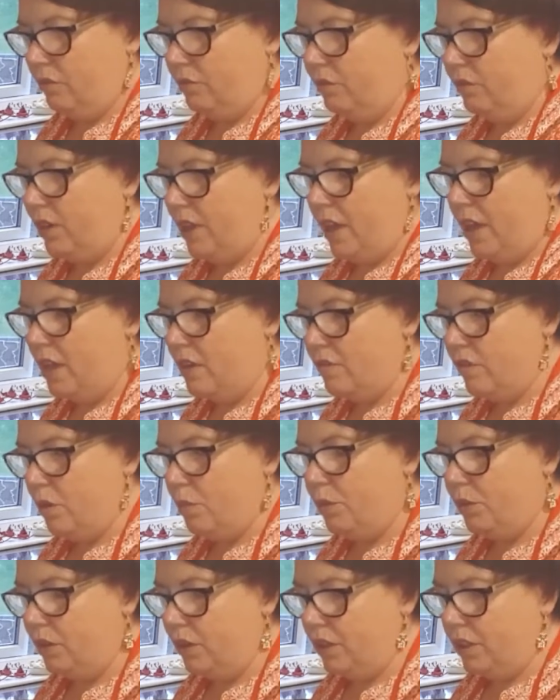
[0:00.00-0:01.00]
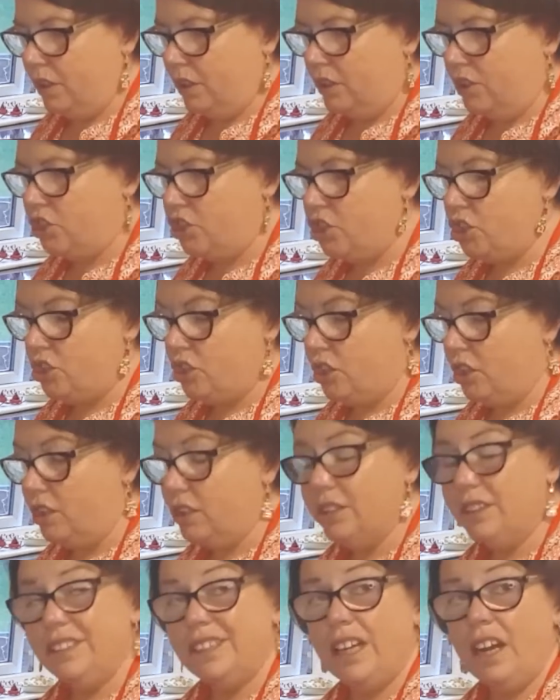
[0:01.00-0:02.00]
flavour. But the
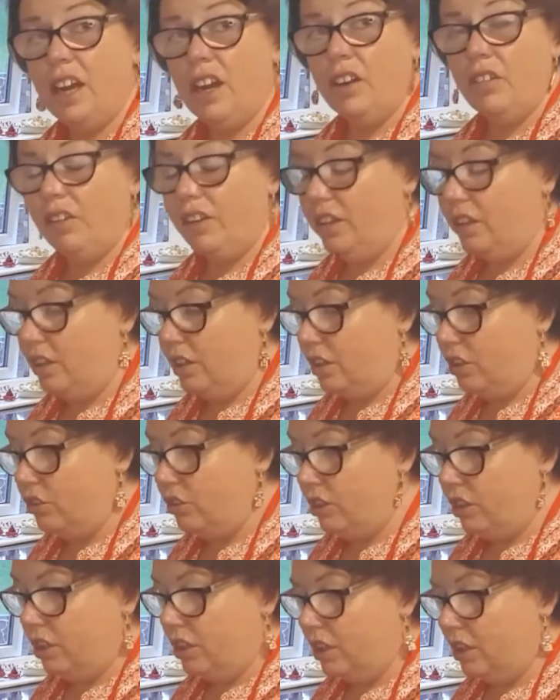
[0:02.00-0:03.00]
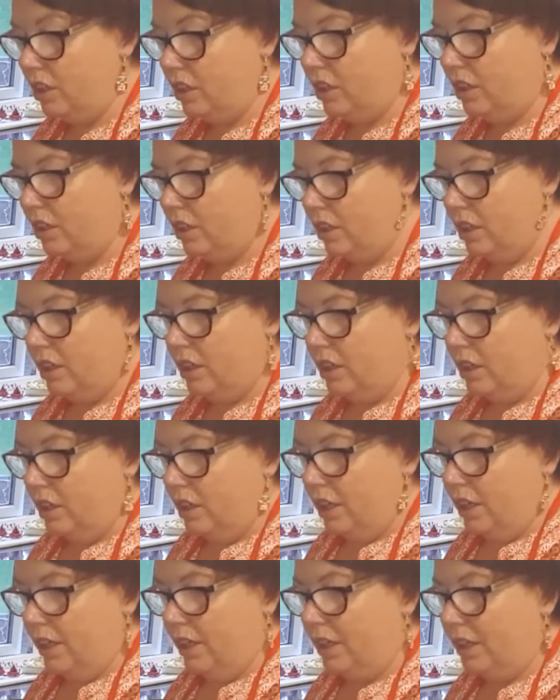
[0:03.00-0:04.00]
sugars that are in the onion
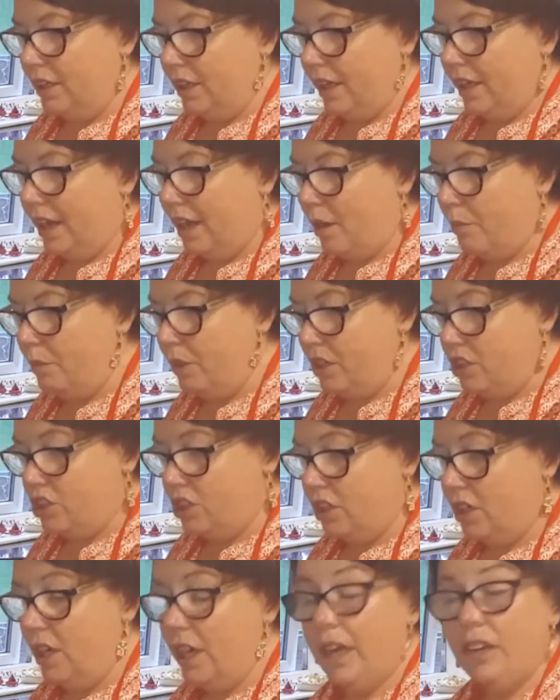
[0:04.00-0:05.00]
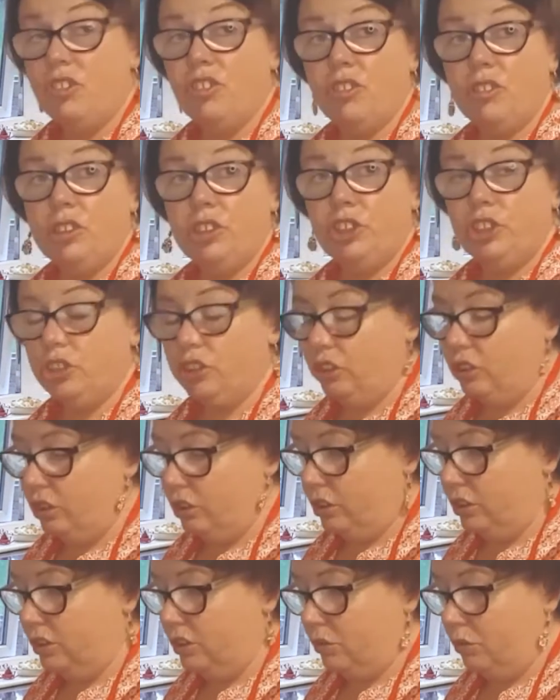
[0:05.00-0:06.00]
and in the cabbage, the natural
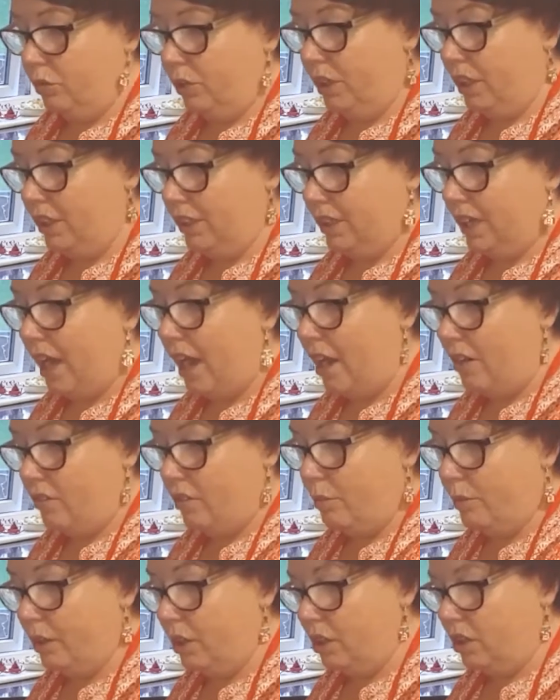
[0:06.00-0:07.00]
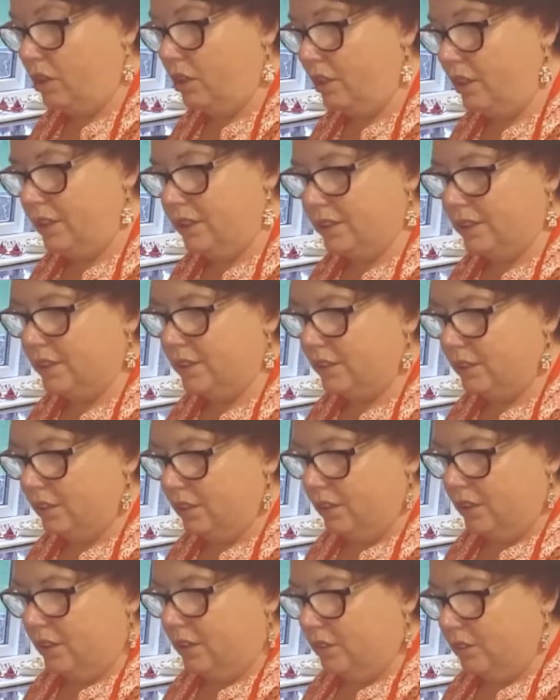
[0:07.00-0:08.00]
sugars, will caramelise.
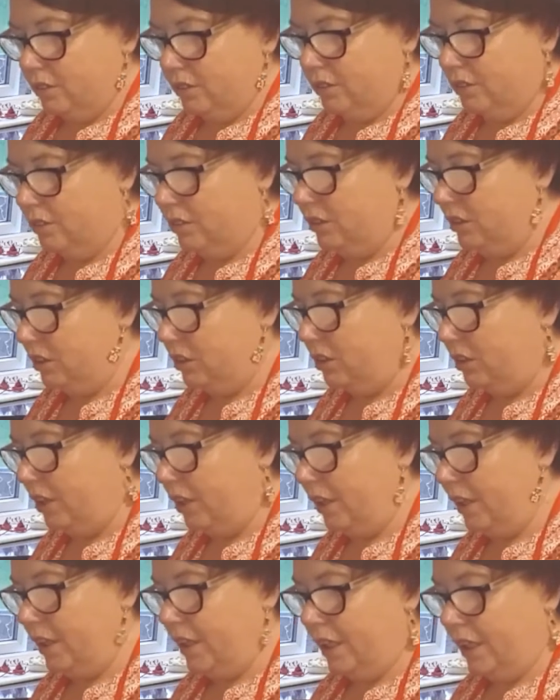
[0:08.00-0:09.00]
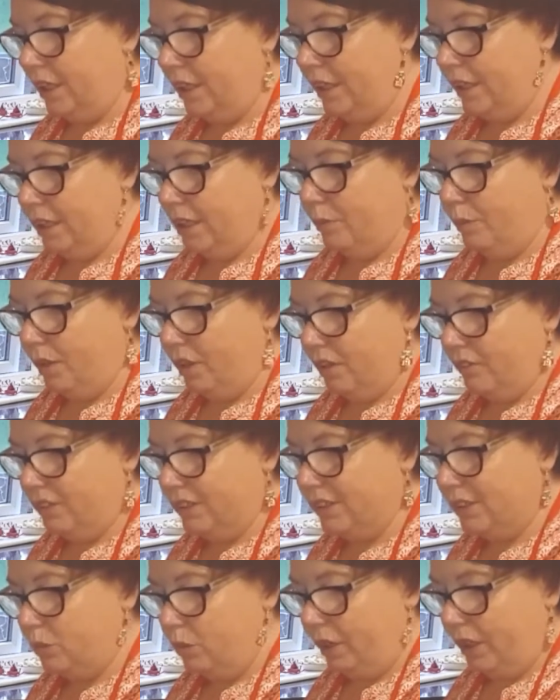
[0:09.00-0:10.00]
So you get that little bit of
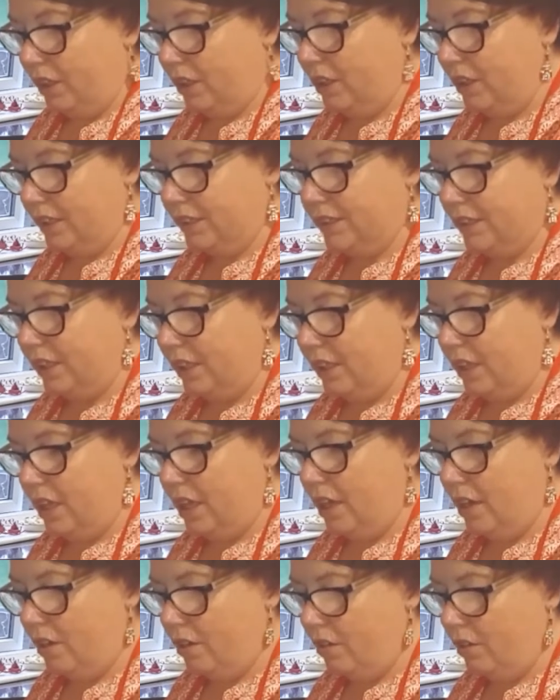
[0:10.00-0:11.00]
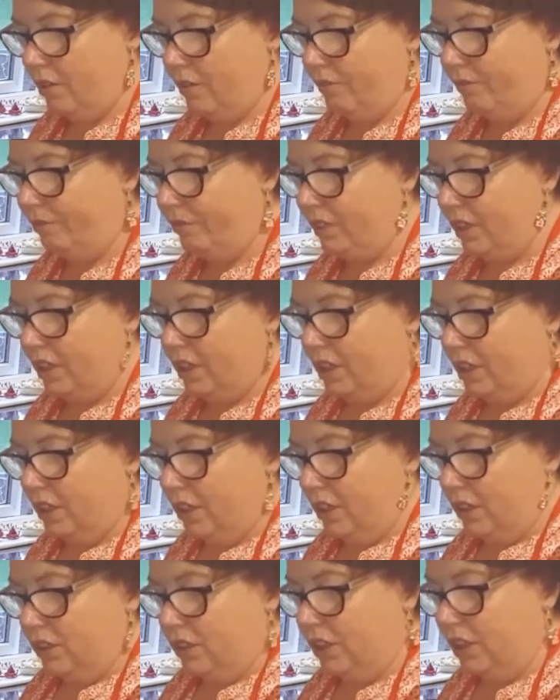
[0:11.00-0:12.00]
sweetness in there.
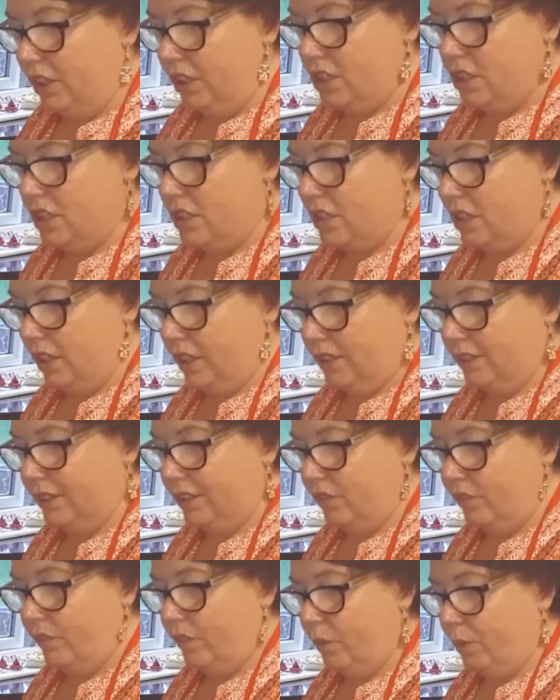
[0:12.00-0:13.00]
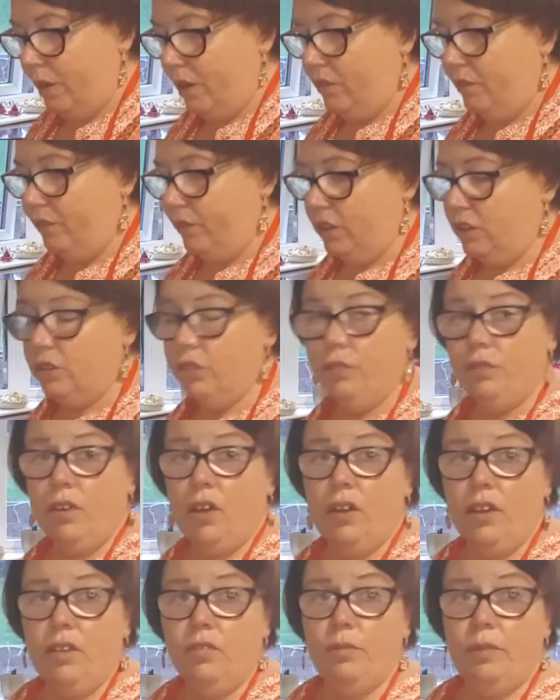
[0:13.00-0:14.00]
So you need to, like I said, about a good
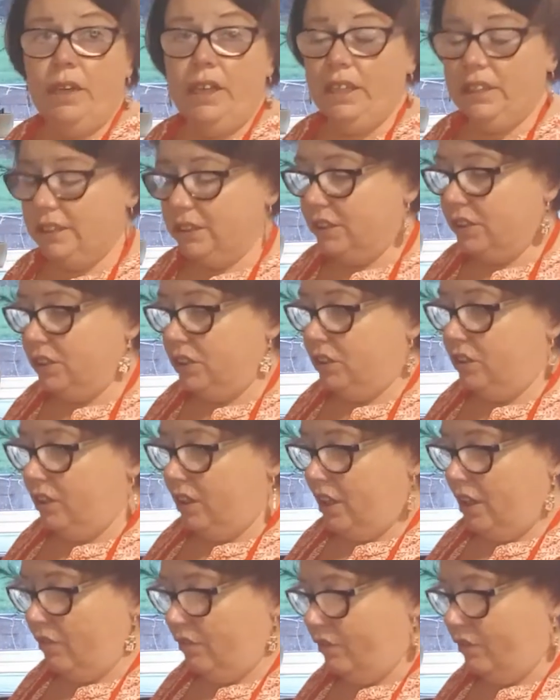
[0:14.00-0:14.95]
5 minutes to do that